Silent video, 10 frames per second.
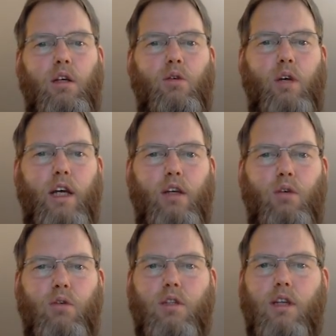you can
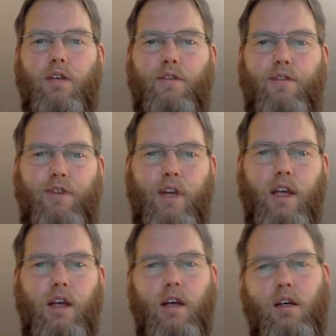use a
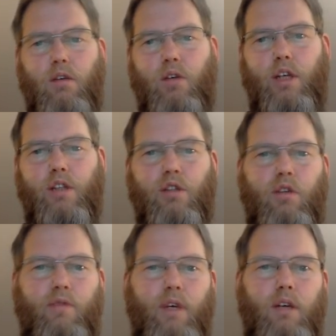free notation
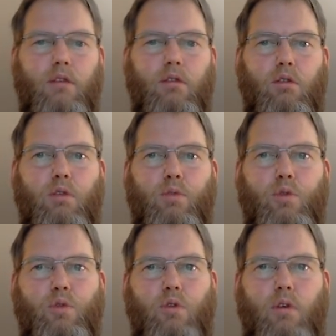software called
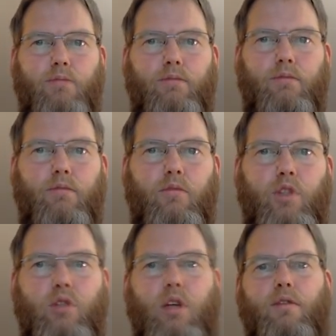MuseScore,
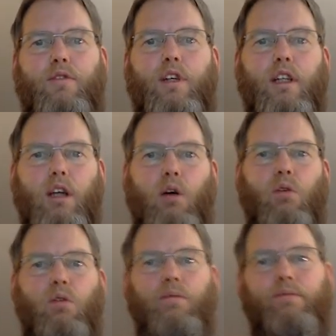which you can freely
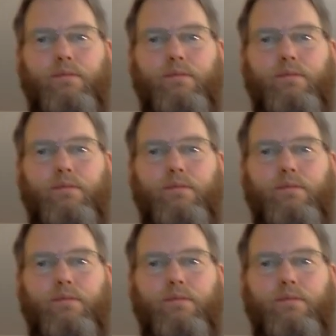download.